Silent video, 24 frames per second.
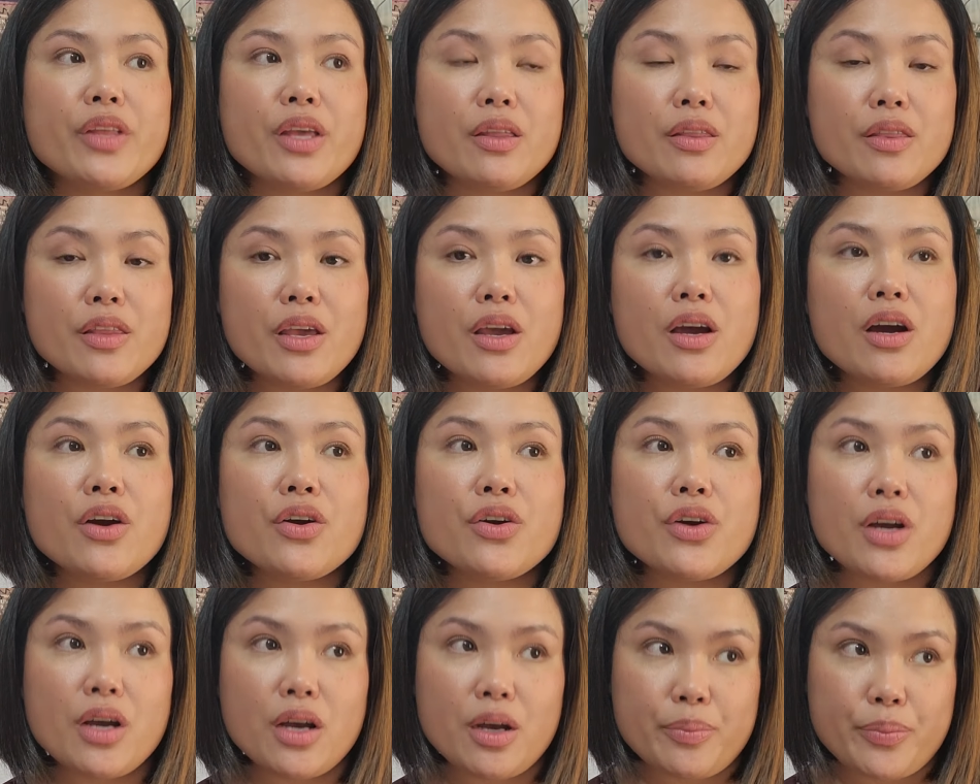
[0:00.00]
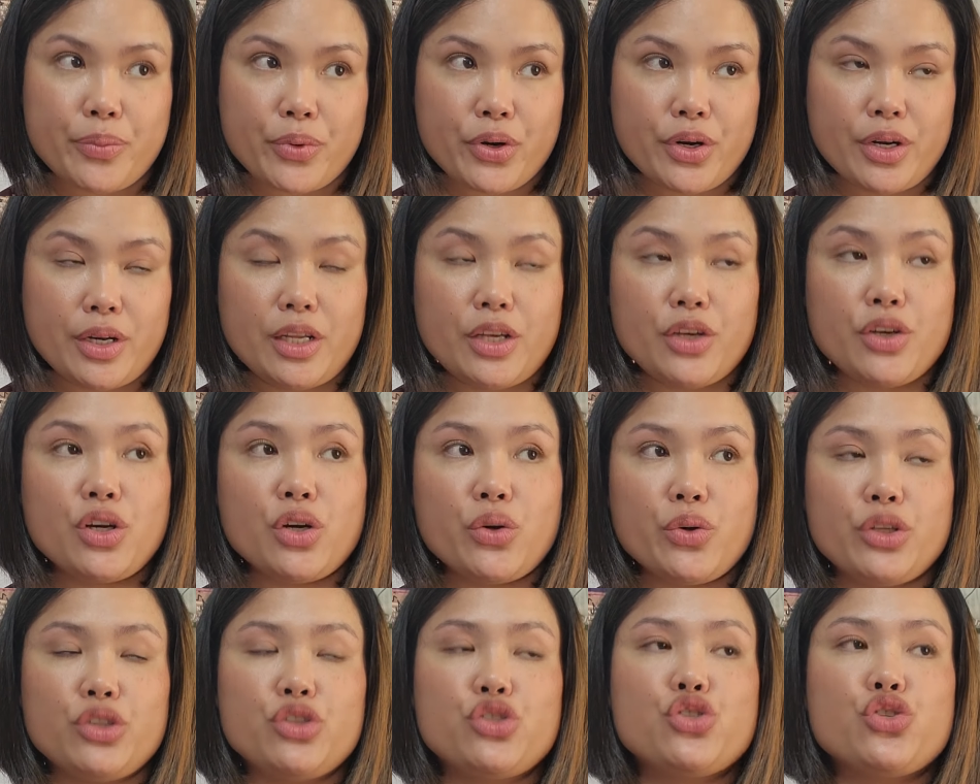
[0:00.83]
they are apparently
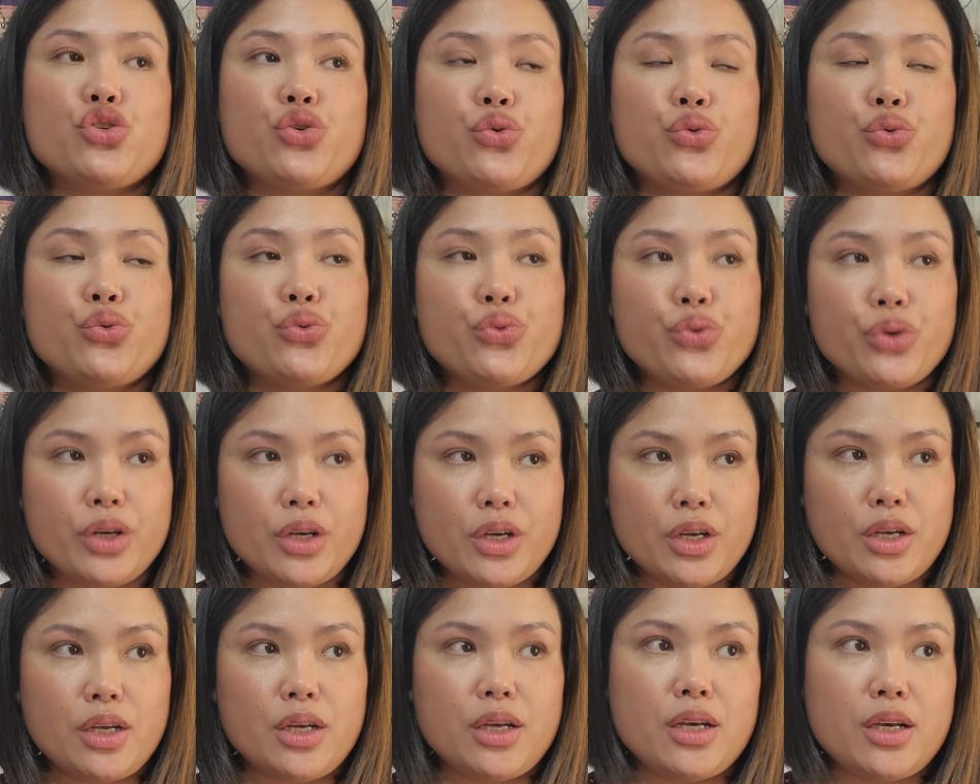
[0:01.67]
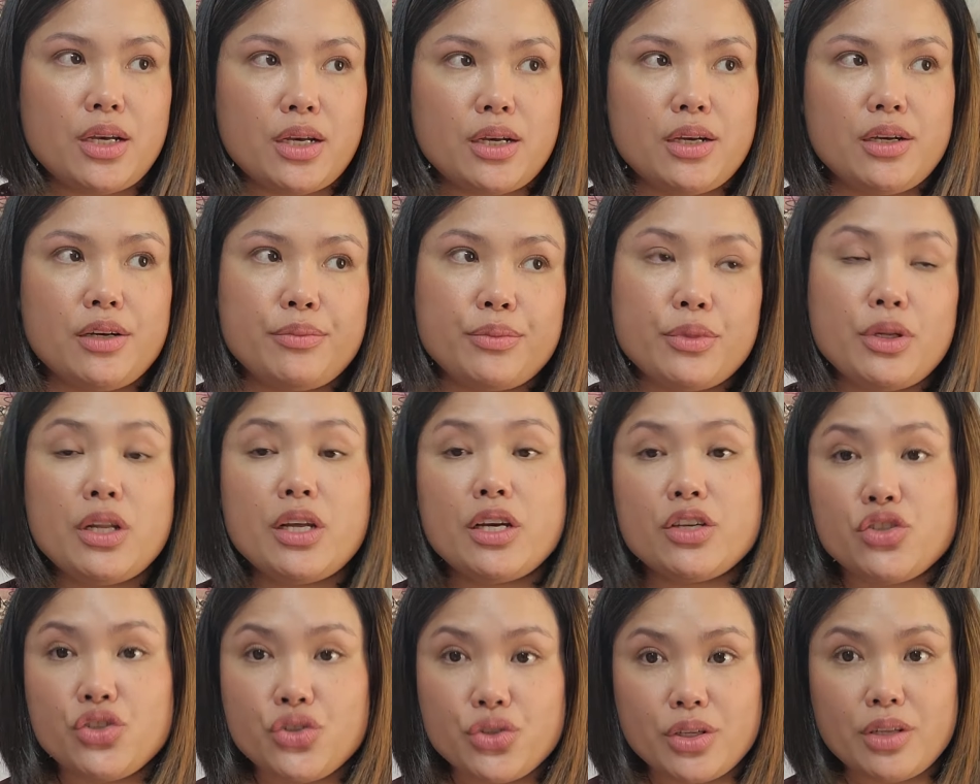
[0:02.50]
going to
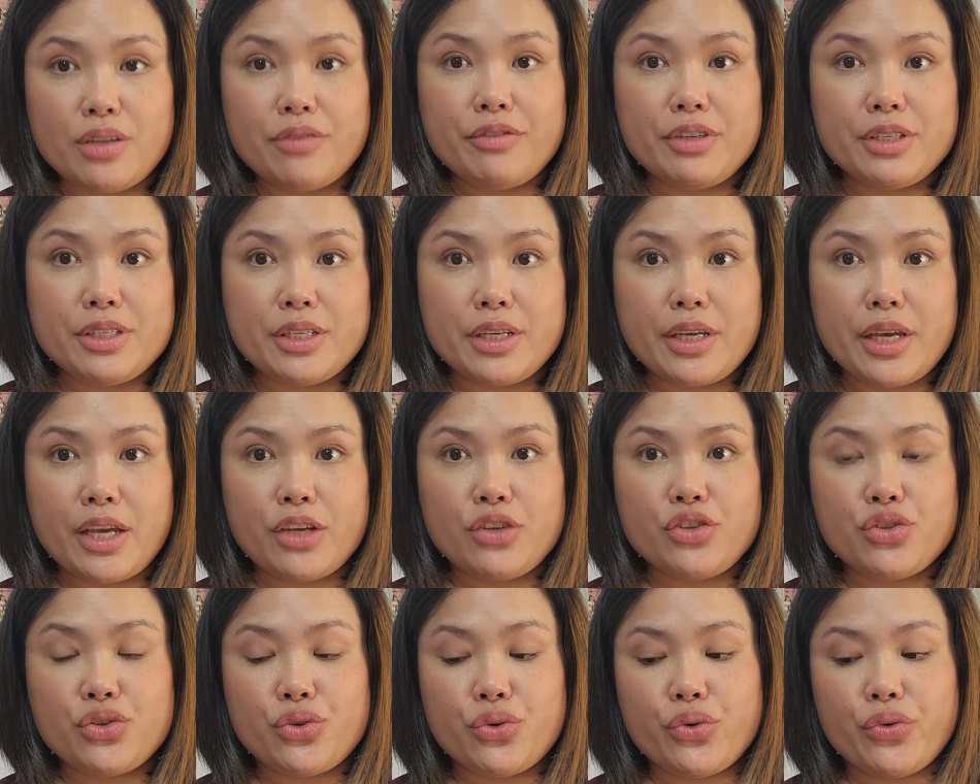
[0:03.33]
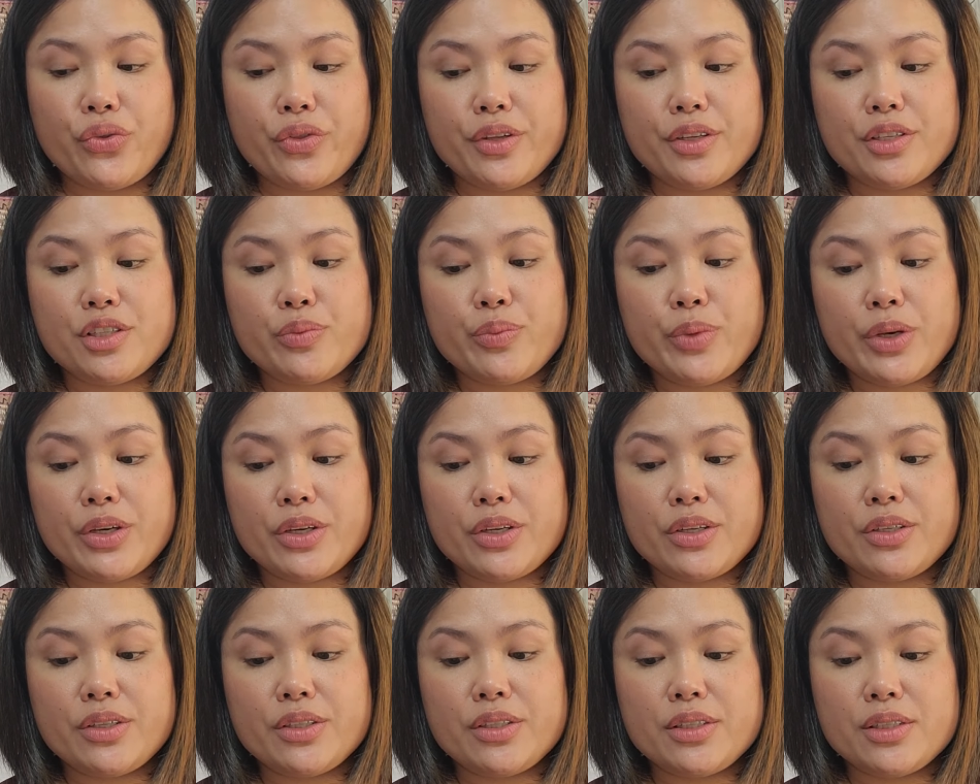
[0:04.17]
launch an investigation on this
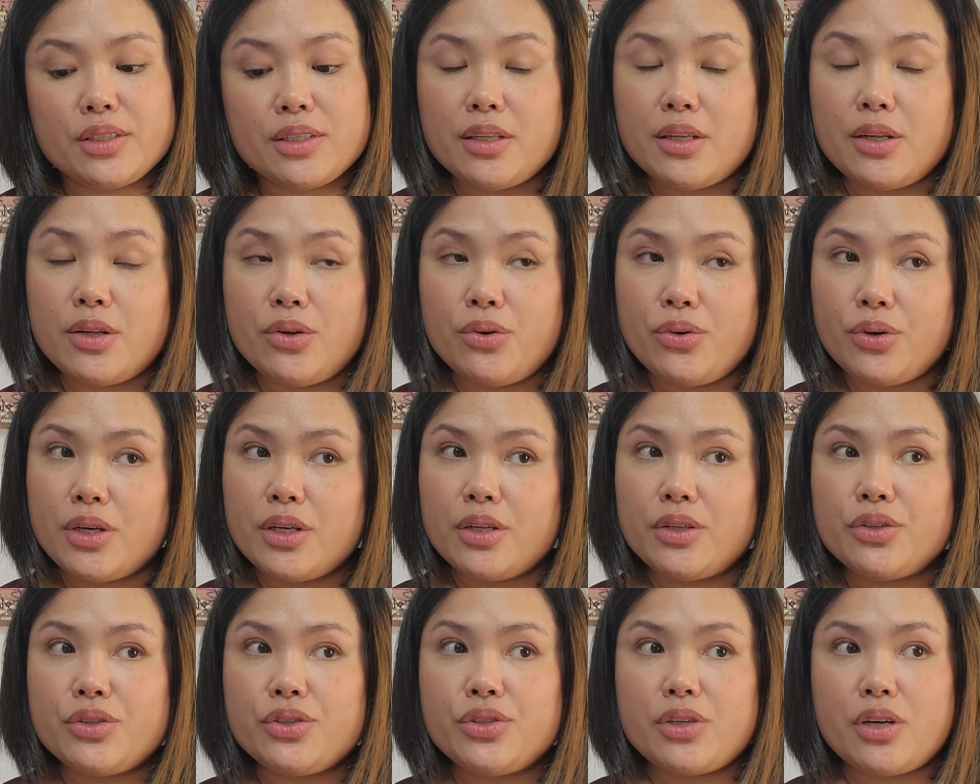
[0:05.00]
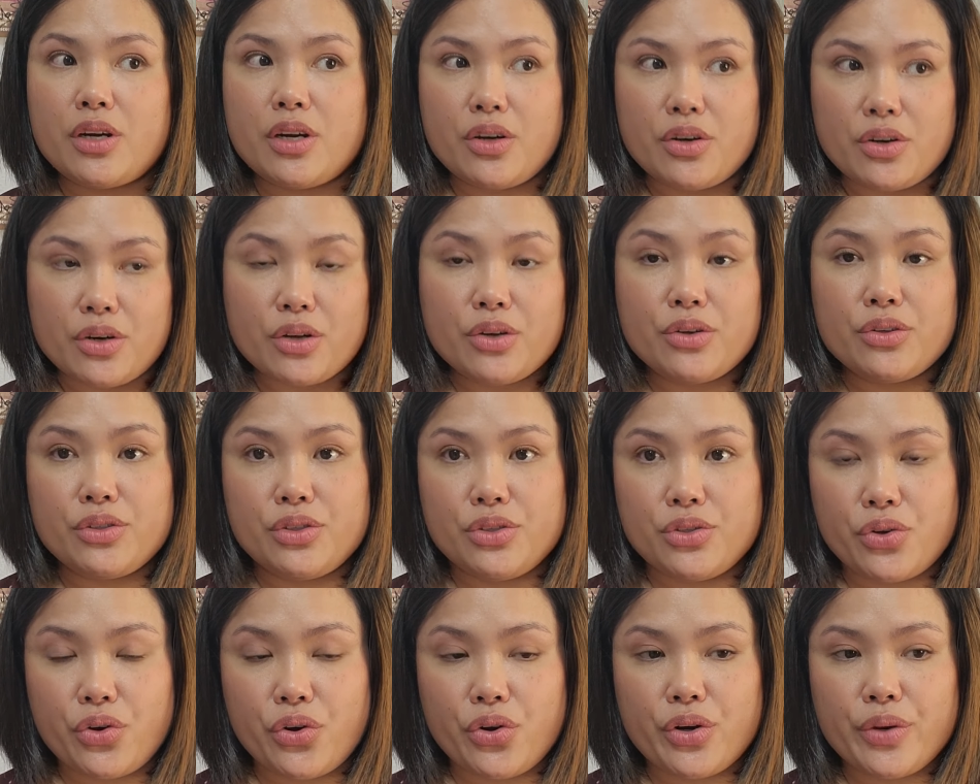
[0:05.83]
because the locals are
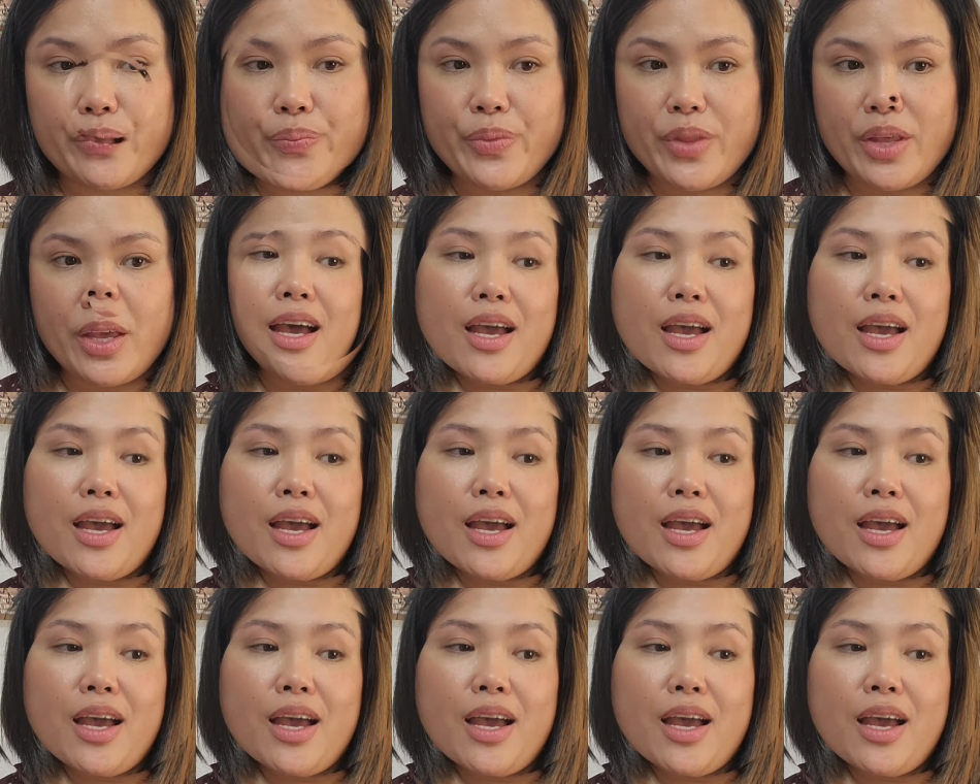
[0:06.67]
concerned.